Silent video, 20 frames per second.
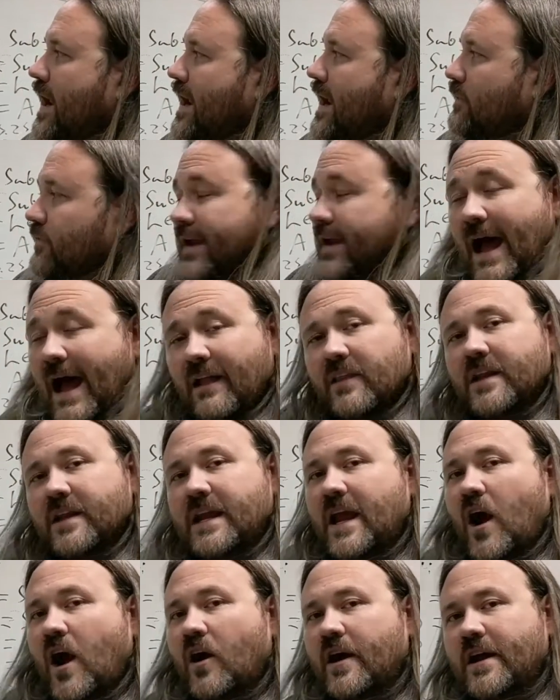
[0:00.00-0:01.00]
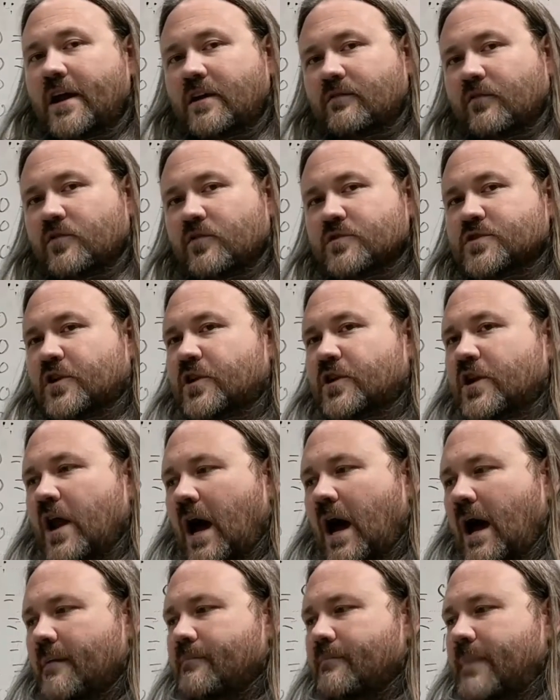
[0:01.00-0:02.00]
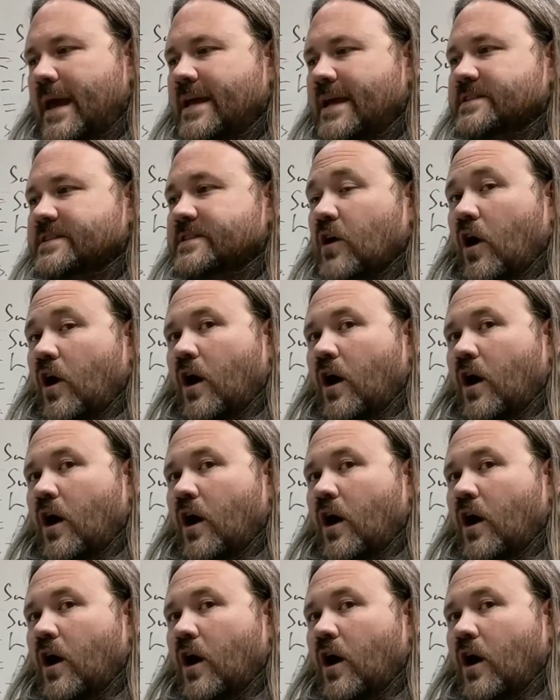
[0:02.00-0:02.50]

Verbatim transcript: in reality, our intervals are not based